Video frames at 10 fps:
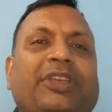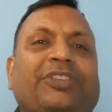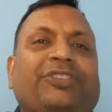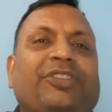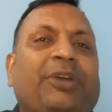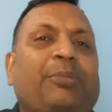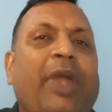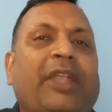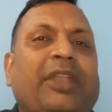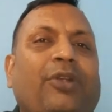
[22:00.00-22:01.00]
is a
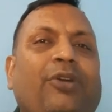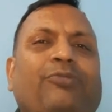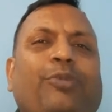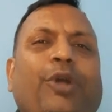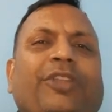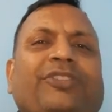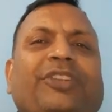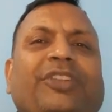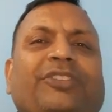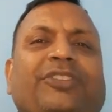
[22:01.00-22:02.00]
matter of policy
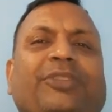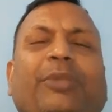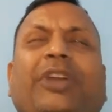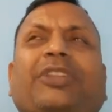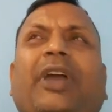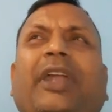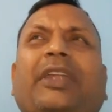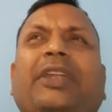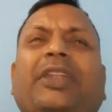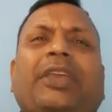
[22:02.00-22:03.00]
decision by the
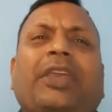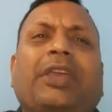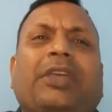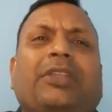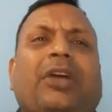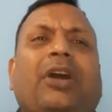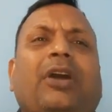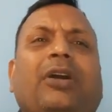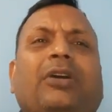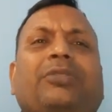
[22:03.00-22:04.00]
entity.
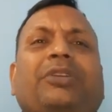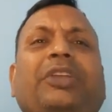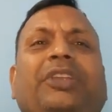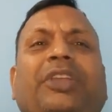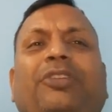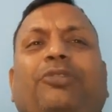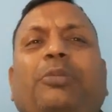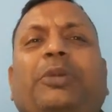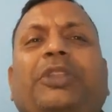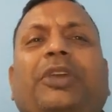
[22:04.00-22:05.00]
Uh, it, it will
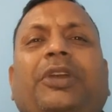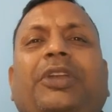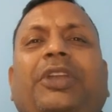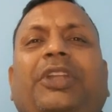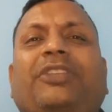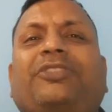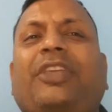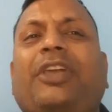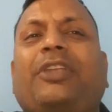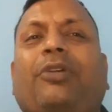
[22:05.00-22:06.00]
be uh, it is
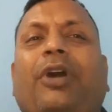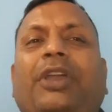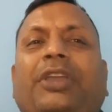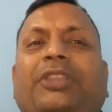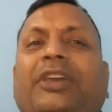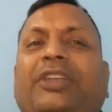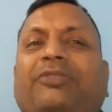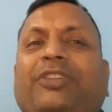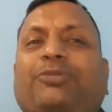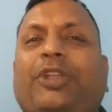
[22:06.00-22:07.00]
there uh, in the
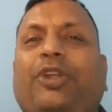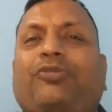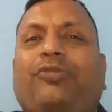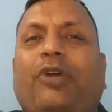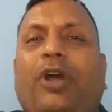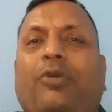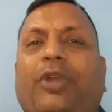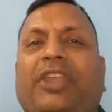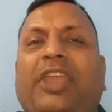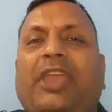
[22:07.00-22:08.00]
investment of uh,
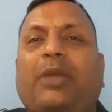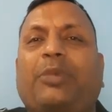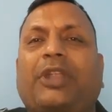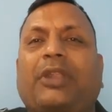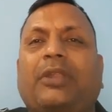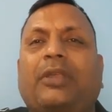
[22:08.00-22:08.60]
working capital,